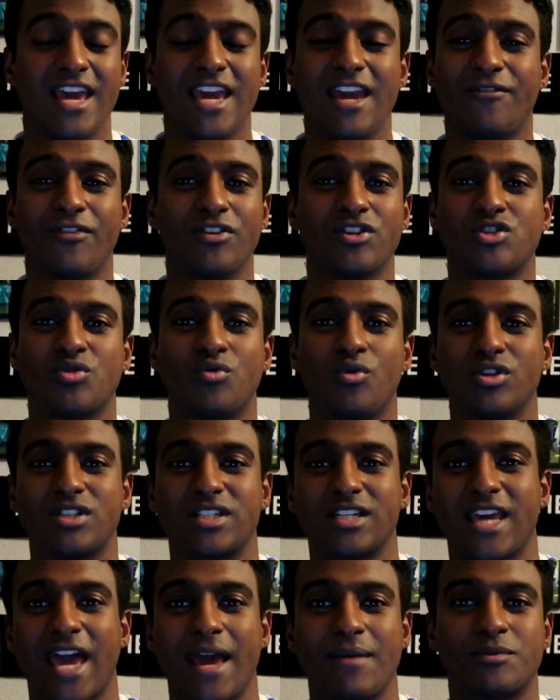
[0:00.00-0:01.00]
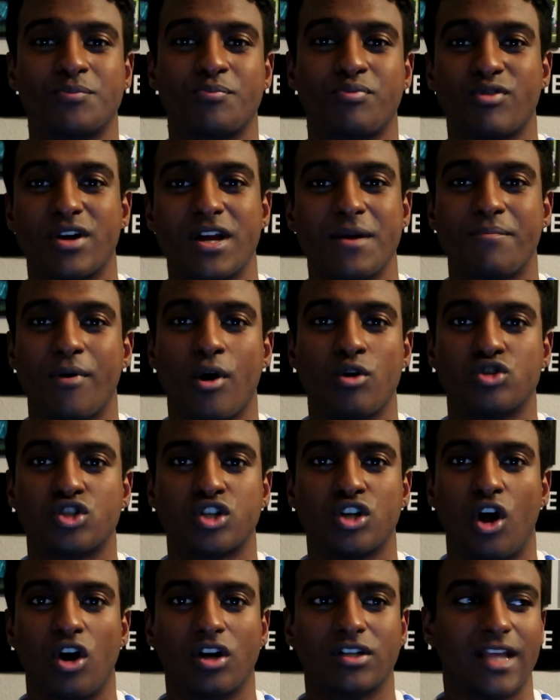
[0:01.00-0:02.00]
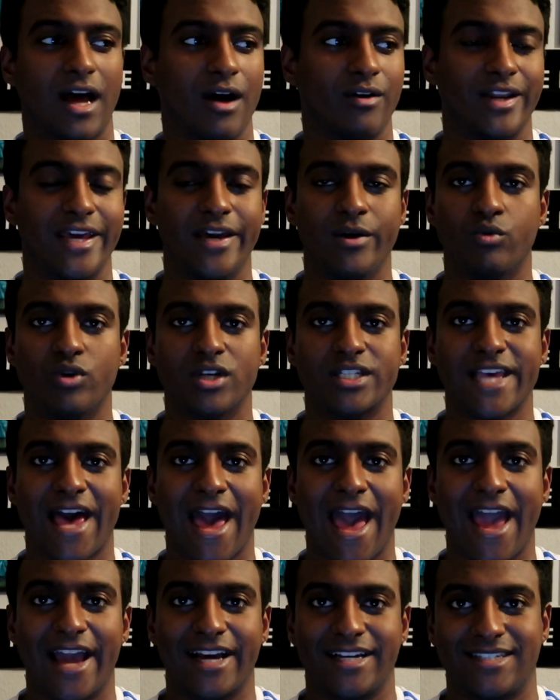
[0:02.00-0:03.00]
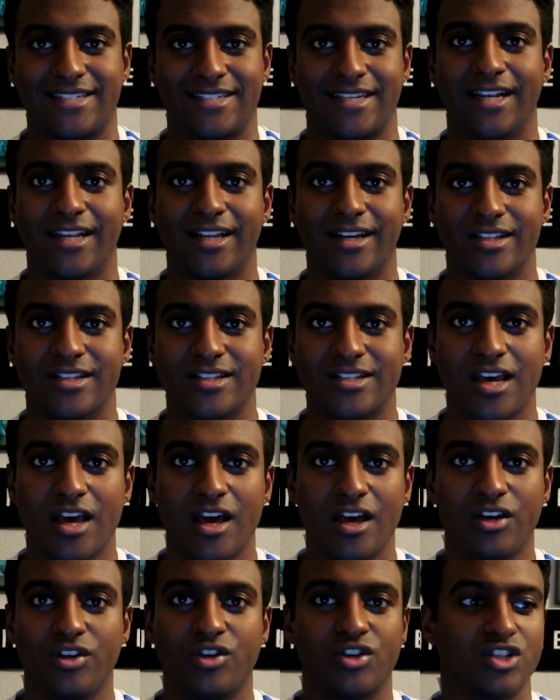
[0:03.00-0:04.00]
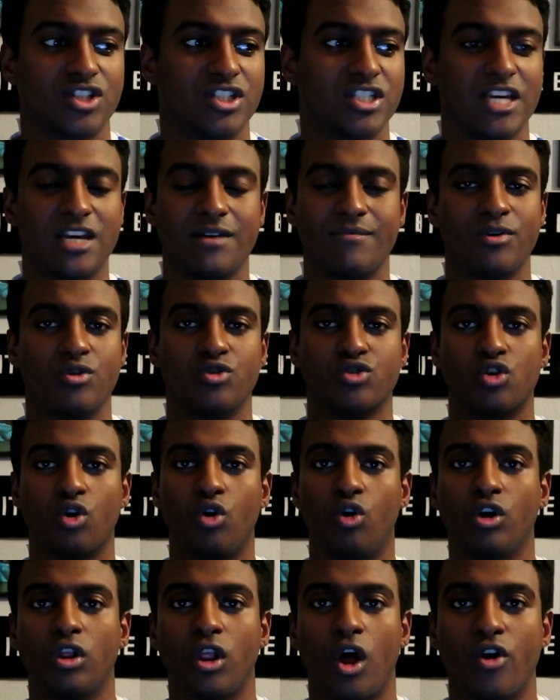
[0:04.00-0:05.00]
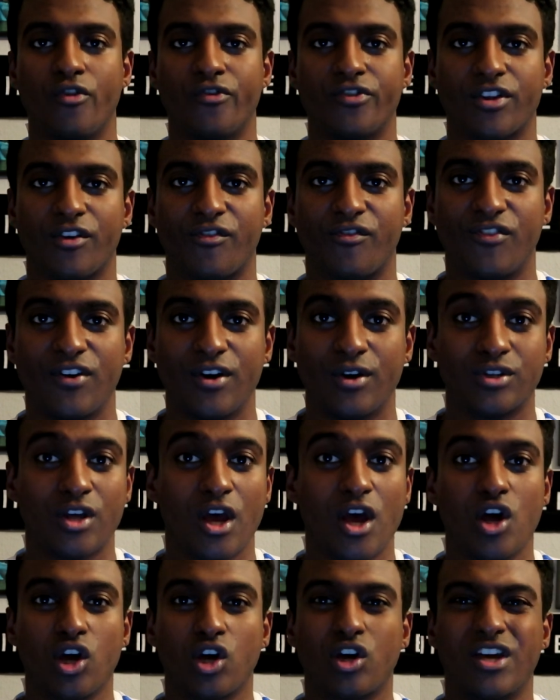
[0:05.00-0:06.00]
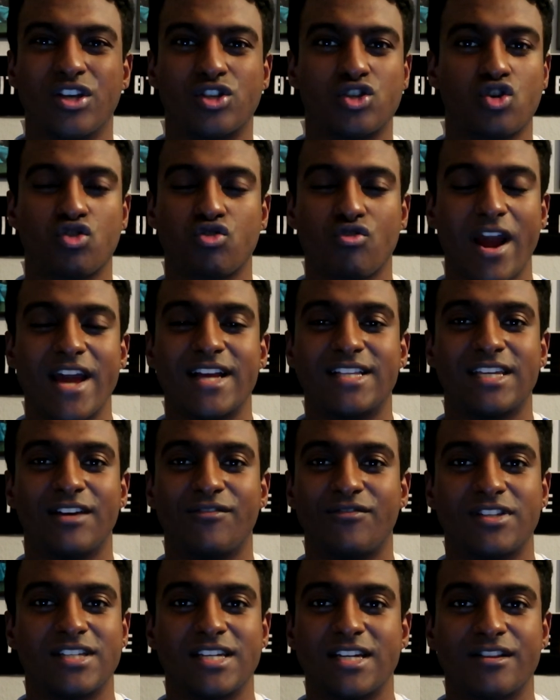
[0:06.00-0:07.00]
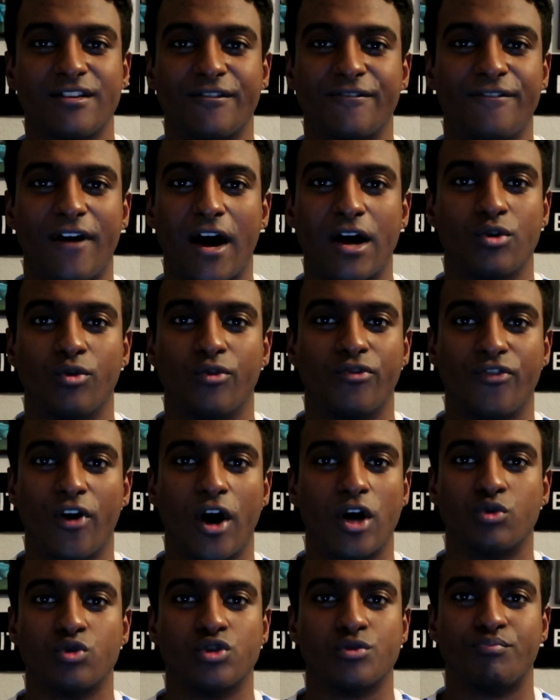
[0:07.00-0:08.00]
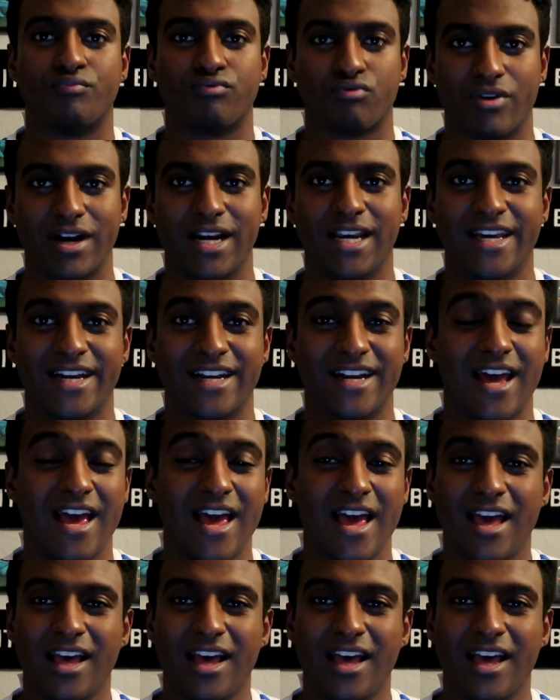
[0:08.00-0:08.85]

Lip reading: Even towards the games pre and post lockdown, he was excellent. You could see him, he was all over the field. His creativity in the final third was brilliant.